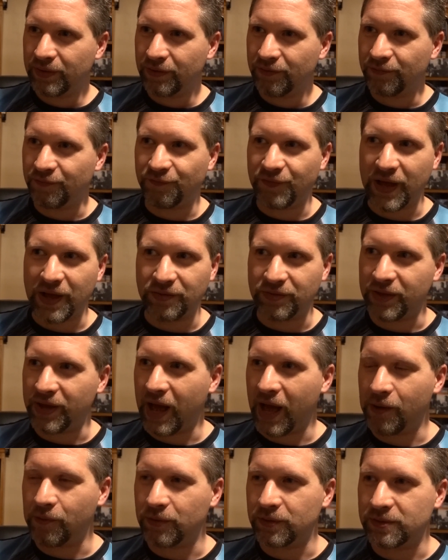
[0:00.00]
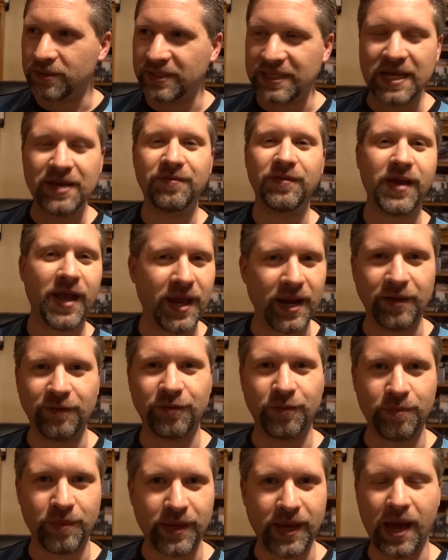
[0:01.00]
found that I was deviating
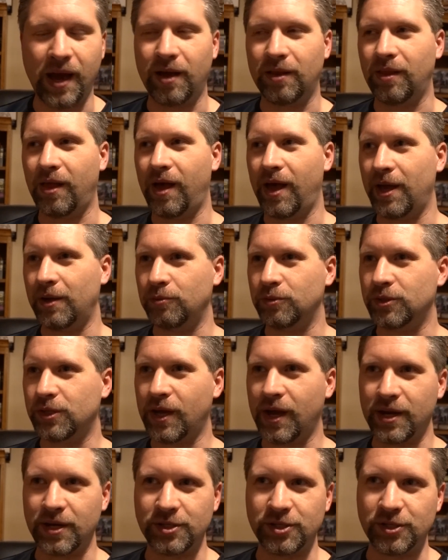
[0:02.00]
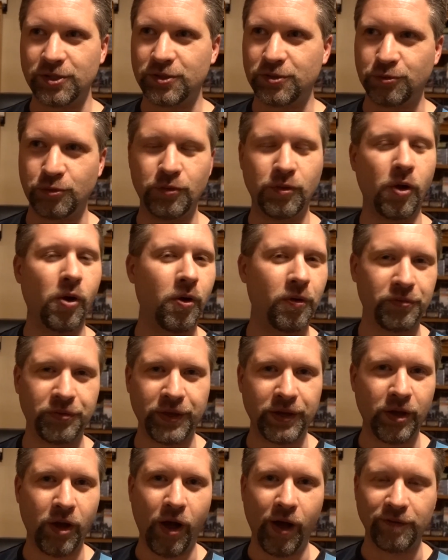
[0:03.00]
from the outline, which kind of just threw the whole
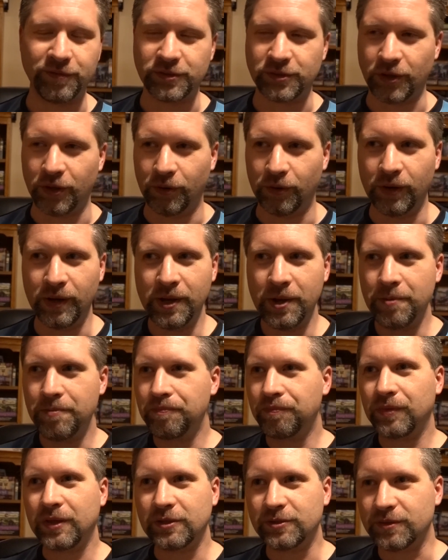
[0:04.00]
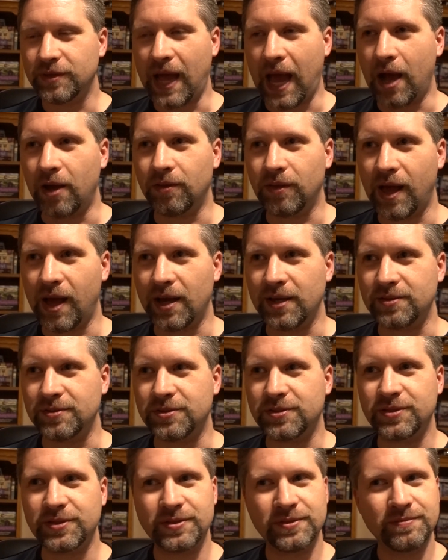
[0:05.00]
thing off. So
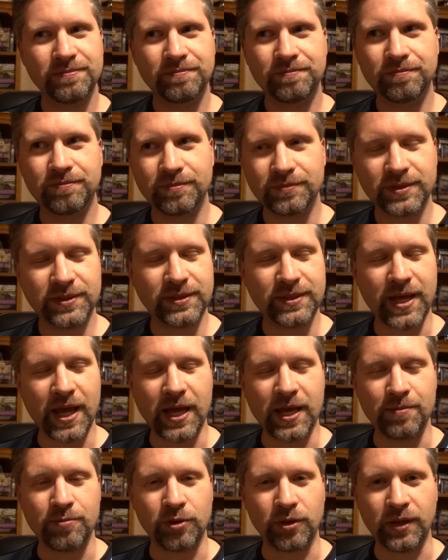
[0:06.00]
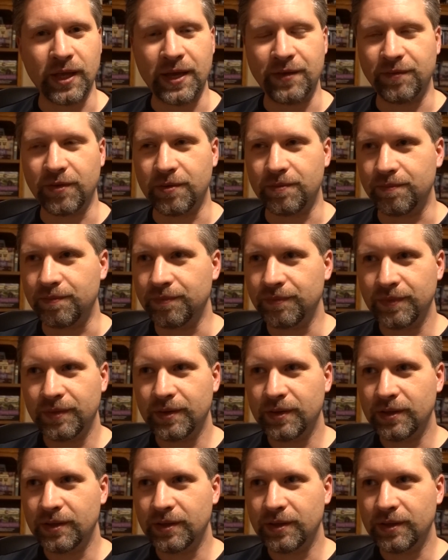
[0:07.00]
outlines, take them or leave them.